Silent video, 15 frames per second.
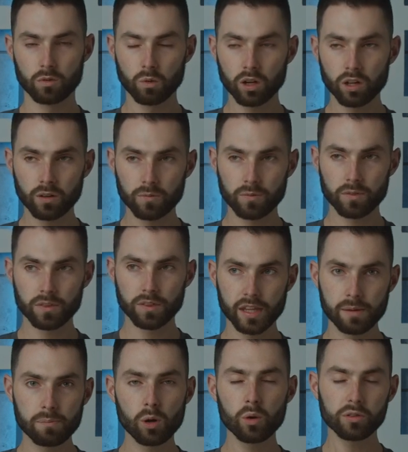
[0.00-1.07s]
Well,
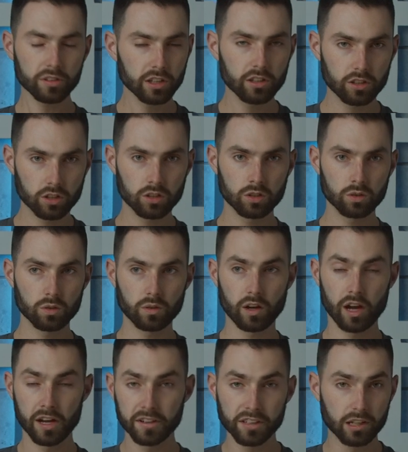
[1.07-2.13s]
they both can do
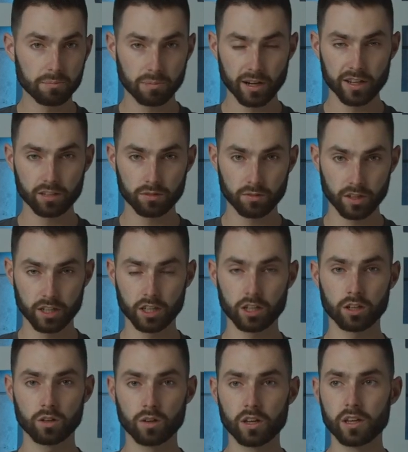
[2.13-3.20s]
uncompressed
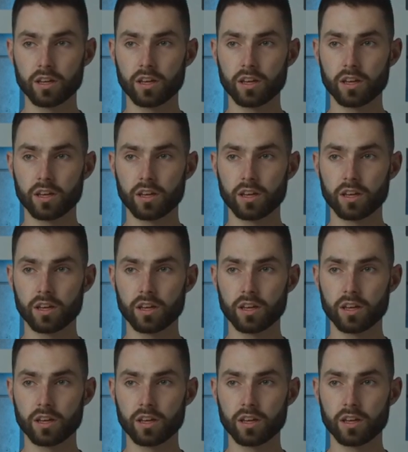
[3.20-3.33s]
video